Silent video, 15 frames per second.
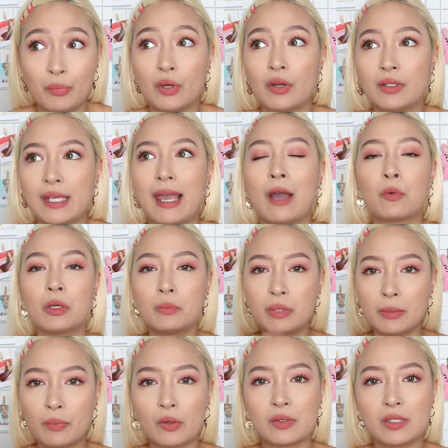But yeah, I will
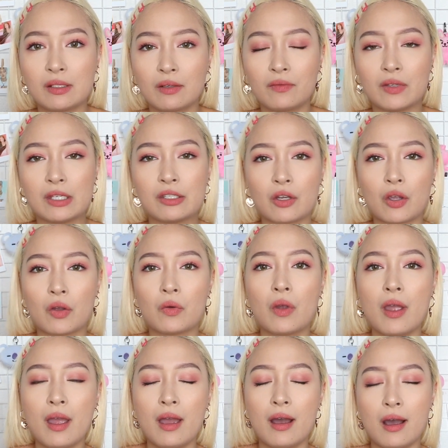be posting a video
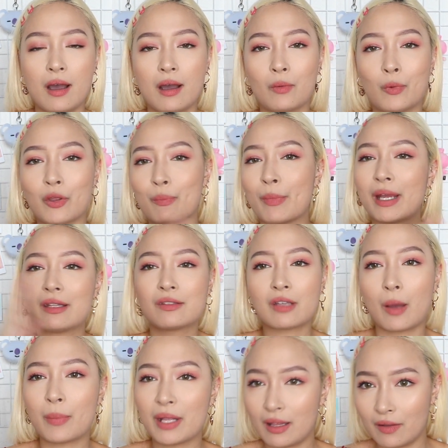with my
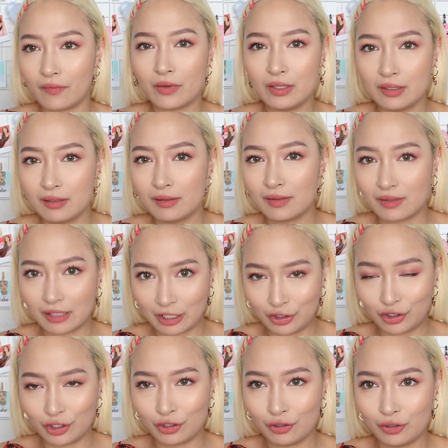top 11
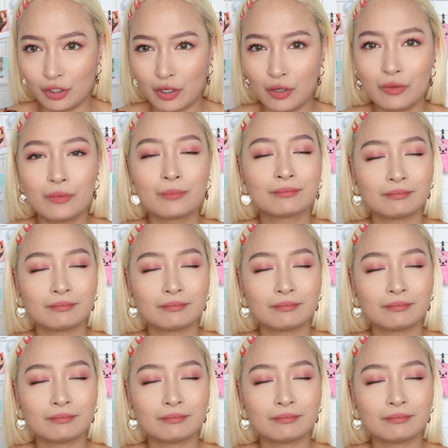stages, you know.